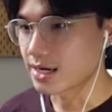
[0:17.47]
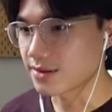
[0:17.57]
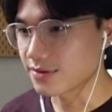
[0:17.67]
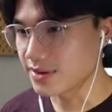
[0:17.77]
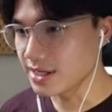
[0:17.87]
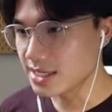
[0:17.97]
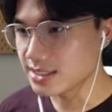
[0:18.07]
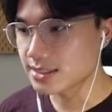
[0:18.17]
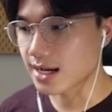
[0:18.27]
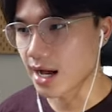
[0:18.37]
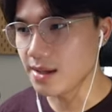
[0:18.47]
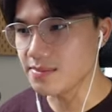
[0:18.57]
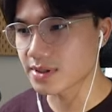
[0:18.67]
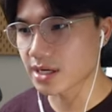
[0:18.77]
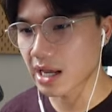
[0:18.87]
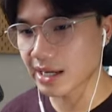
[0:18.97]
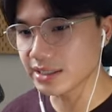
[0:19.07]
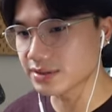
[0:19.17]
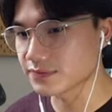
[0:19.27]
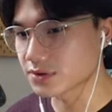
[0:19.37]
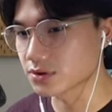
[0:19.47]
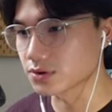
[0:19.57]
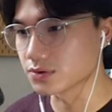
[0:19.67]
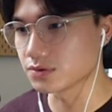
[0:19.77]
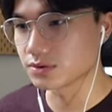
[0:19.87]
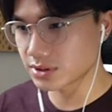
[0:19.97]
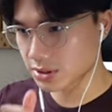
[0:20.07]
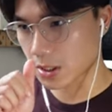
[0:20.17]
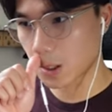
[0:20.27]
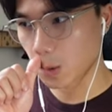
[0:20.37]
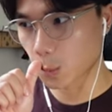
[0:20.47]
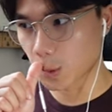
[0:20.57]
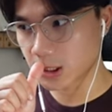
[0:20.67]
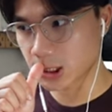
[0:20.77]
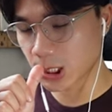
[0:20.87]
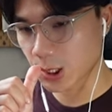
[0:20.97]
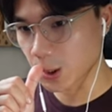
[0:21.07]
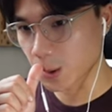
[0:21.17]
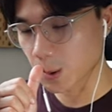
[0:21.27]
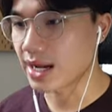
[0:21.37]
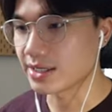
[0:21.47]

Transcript: Now the thing is, I'm kind of clueless on what to do.